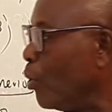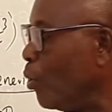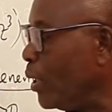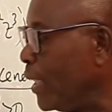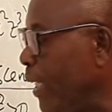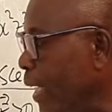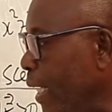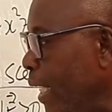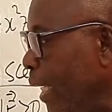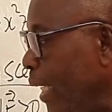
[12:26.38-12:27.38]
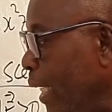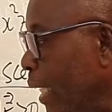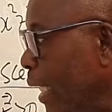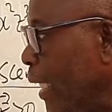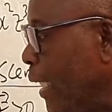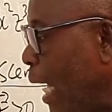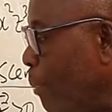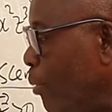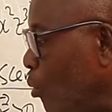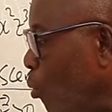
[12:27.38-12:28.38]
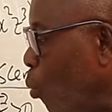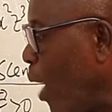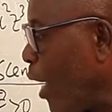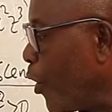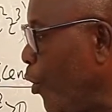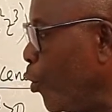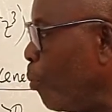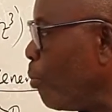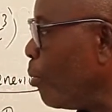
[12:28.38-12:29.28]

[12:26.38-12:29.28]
3 times 1 cube